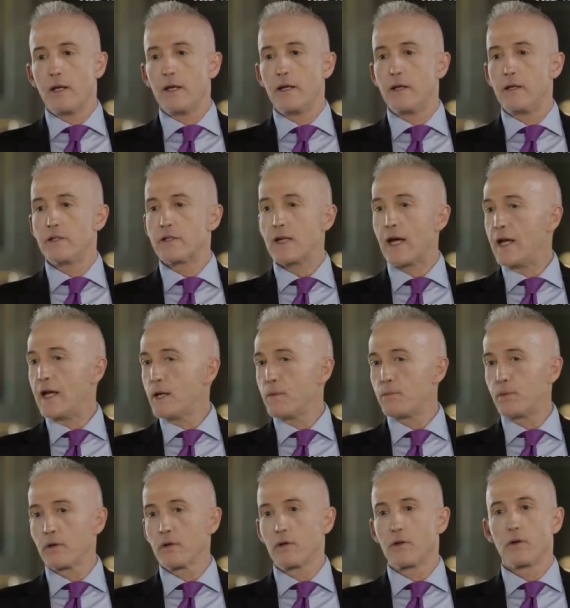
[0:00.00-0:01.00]
It is
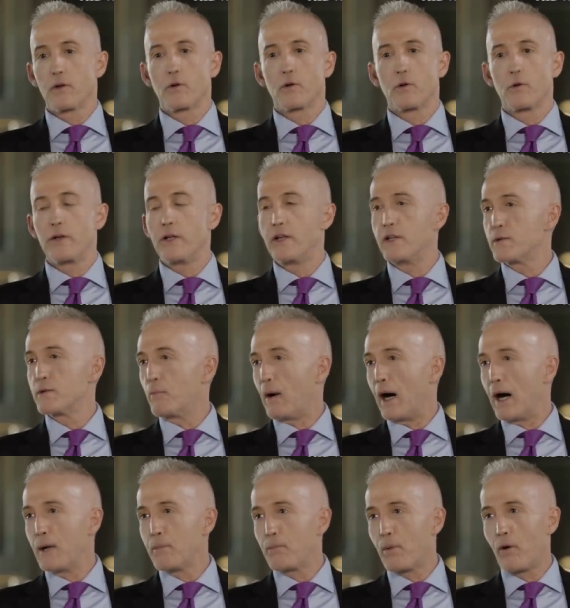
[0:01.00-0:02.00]
apolitical, it is
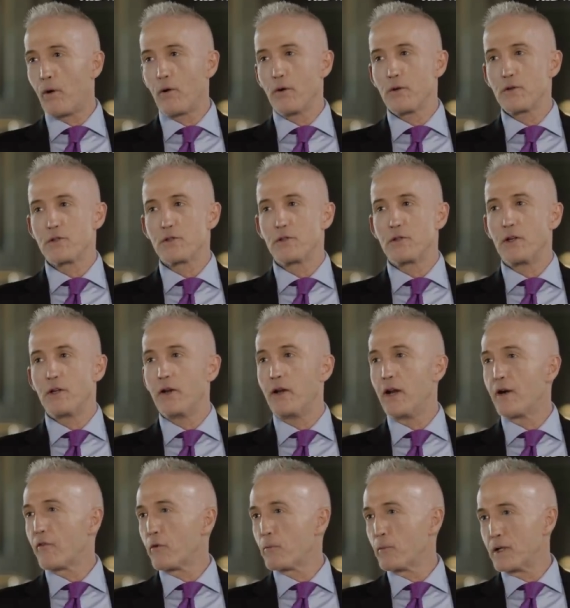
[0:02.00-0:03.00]
bipartisan, it
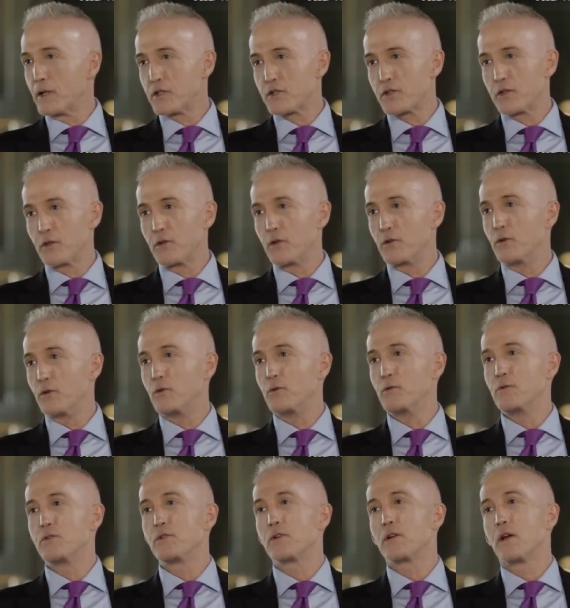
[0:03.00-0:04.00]
never makes the
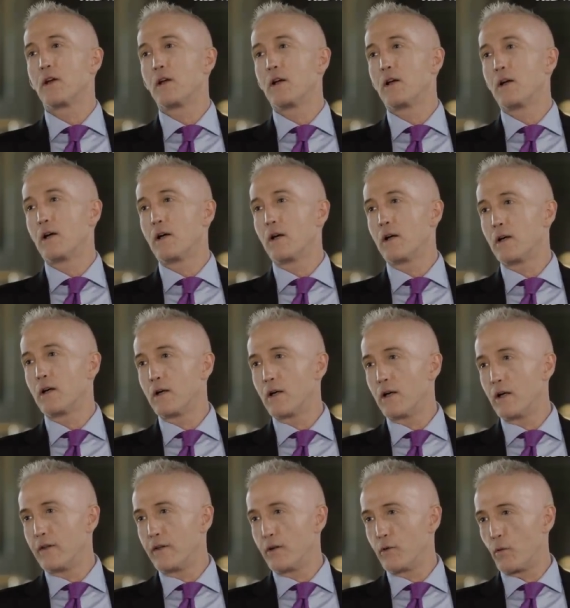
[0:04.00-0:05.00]
news.
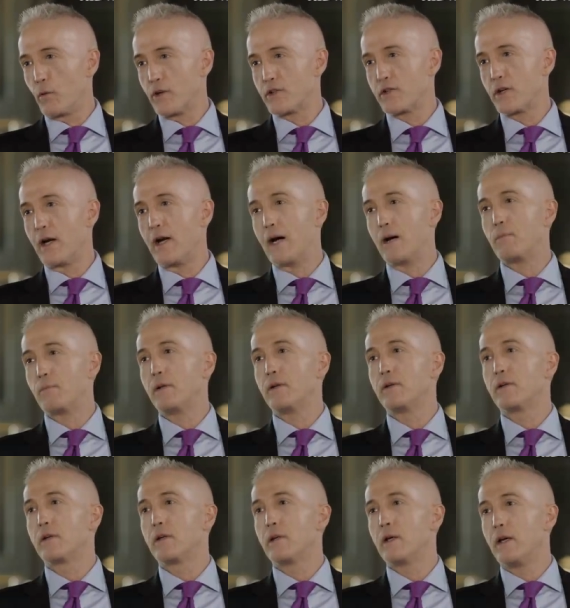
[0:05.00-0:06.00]
And then Russia
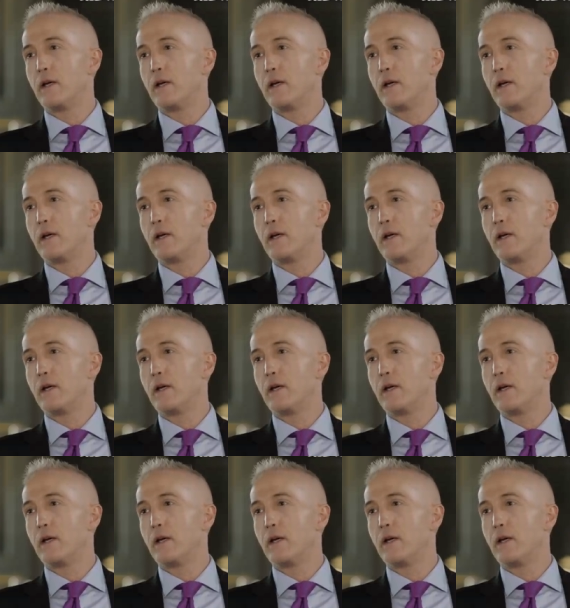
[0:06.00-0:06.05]
happened.